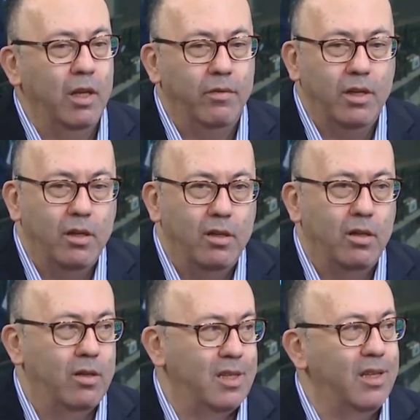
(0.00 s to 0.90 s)
If there's
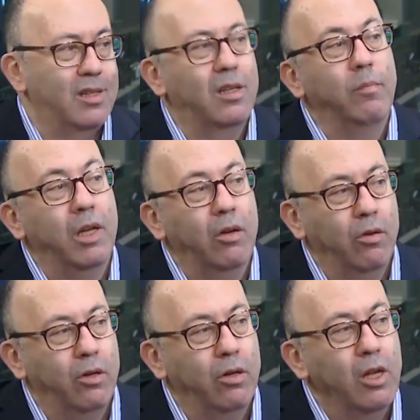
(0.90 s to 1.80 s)
a system
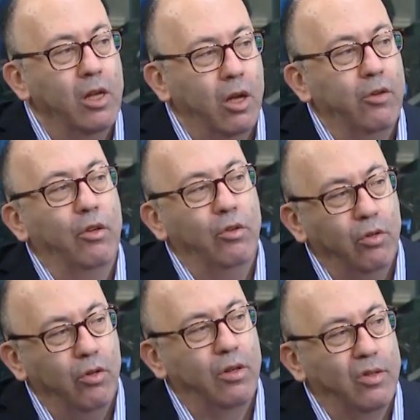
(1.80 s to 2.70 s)
error on the
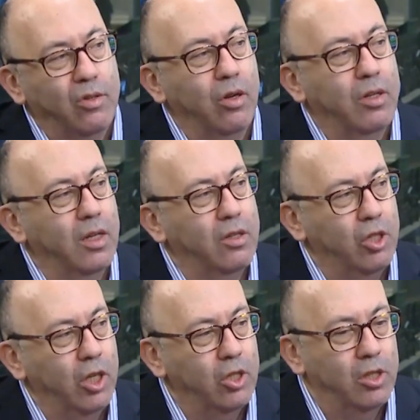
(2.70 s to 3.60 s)
New York Stock
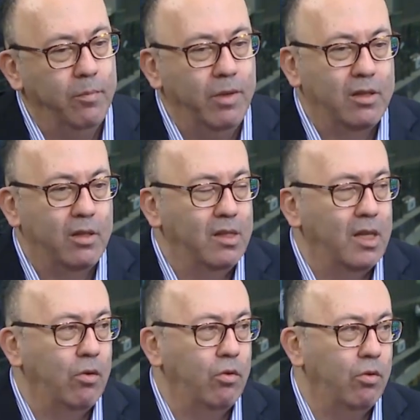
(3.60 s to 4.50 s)
Exchange that makes the
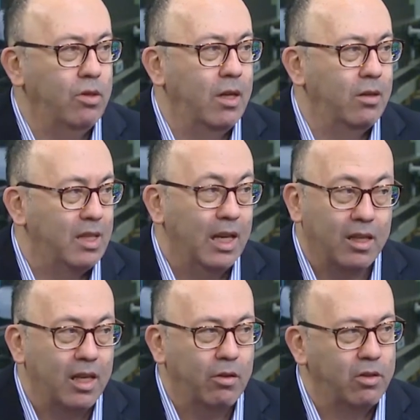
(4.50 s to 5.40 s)
Dow go down
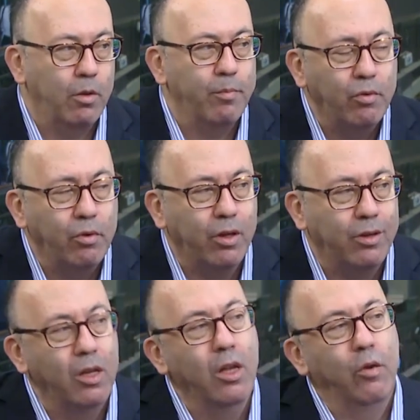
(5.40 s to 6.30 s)
10,000
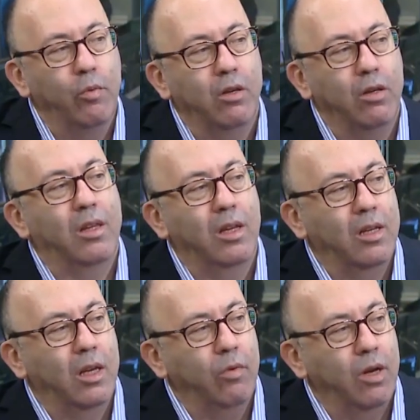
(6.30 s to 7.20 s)
points, what do you
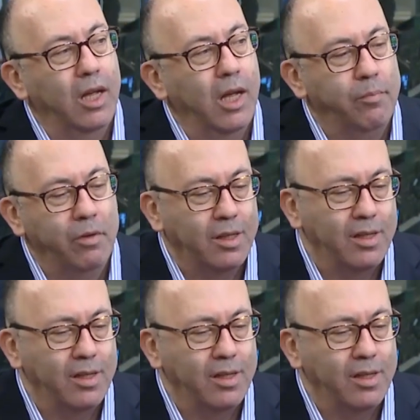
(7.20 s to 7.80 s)
think that will happen?